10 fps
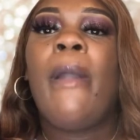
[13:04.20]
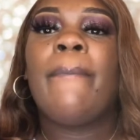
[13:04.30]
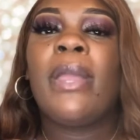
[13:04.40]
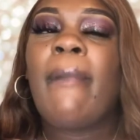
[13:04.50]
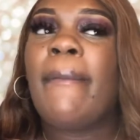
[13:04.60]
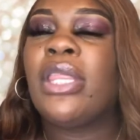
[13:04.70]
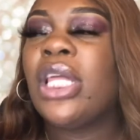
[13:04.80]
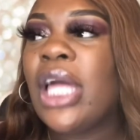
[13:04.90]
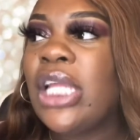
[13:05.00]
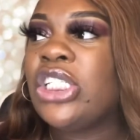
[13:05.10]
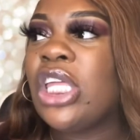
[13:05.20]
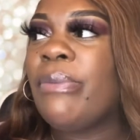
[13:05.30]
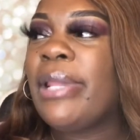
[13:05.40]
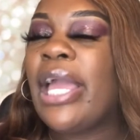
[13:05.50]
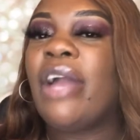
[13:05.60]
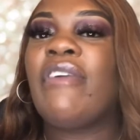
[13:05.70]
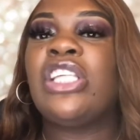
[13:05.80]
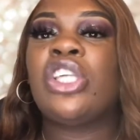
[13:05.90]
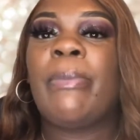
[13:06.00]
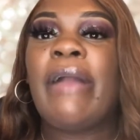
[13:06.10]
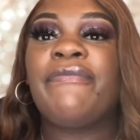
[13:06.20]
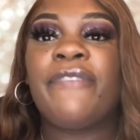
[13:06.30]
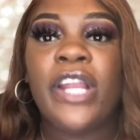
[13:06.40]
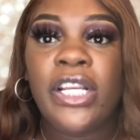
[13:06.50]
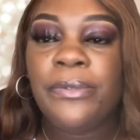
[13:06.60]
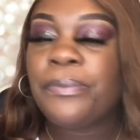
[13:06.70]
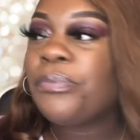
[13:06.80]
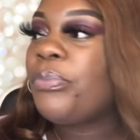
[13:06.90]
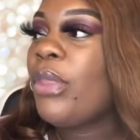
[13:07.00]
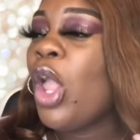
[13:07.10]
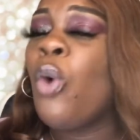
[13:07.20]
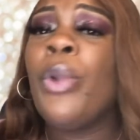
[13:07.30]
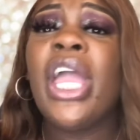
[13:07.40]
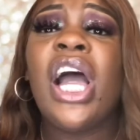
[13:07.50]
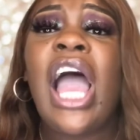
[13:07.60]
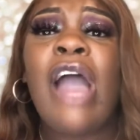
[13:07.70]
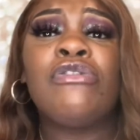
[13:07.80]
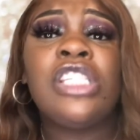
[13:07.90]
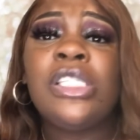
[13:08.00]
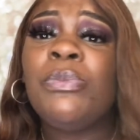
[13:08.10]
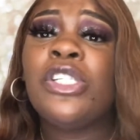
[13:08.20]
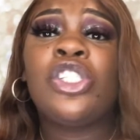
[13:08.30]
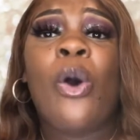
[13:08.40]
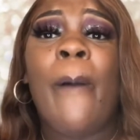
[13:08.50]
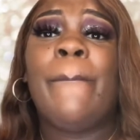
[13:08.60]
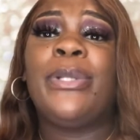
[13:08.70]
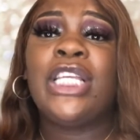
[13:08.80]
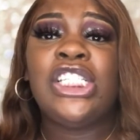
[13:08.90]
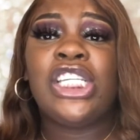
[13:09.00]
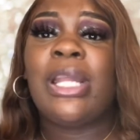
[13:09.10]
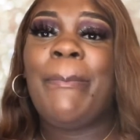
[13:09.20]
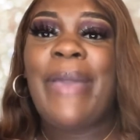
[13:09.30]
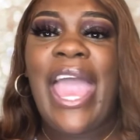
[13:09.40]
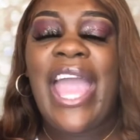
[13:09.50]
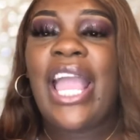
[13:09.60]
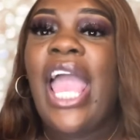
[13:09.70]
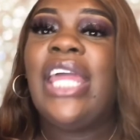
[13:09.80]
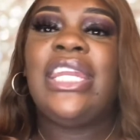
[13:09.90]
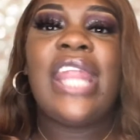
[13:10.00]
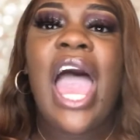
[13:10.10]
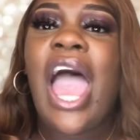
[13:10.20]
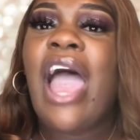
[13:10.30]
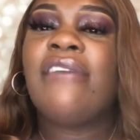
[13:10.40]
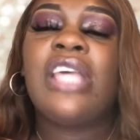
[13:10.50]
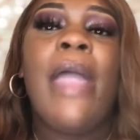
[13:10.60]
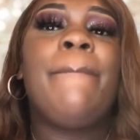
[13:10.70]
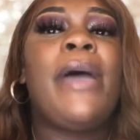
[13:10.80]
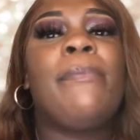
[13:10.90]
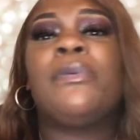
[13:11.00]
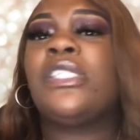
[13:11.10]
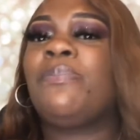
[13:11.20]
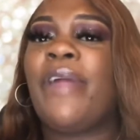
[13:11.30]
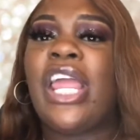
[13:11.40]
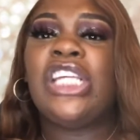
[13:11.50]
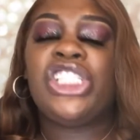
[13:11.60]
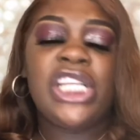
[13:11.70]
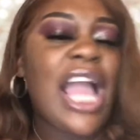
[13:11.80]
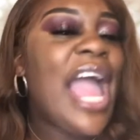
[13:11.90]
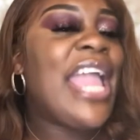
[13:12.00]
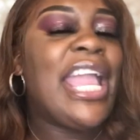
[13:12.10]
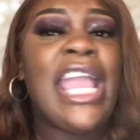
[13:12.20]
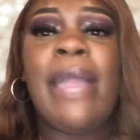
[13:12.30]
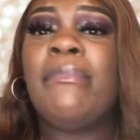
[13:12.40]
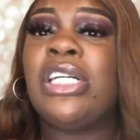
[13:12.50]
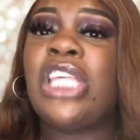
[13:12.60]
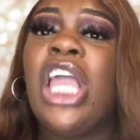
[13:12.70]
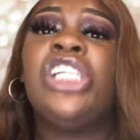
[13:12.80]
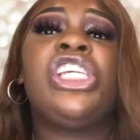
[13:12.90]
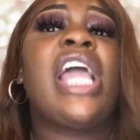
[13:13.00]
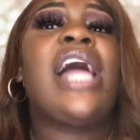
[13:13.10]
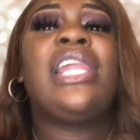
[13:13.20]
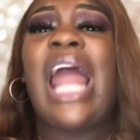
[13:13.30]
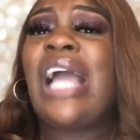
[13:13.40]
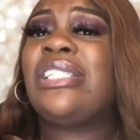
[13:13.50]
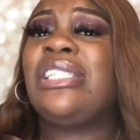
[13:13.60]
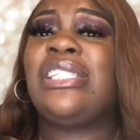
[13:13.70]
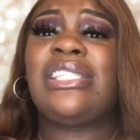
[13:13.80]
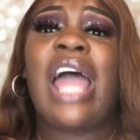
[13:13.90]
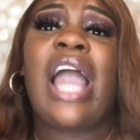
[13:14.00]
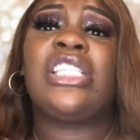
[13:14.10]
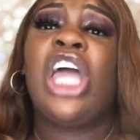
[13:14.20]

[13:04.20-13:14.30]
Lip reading: me and mama look at each other, be like, all right. So my friend, we in her house. This bitch throwing bleach in the bag, knives, pepper spray. She got hammers. She got locks and socks,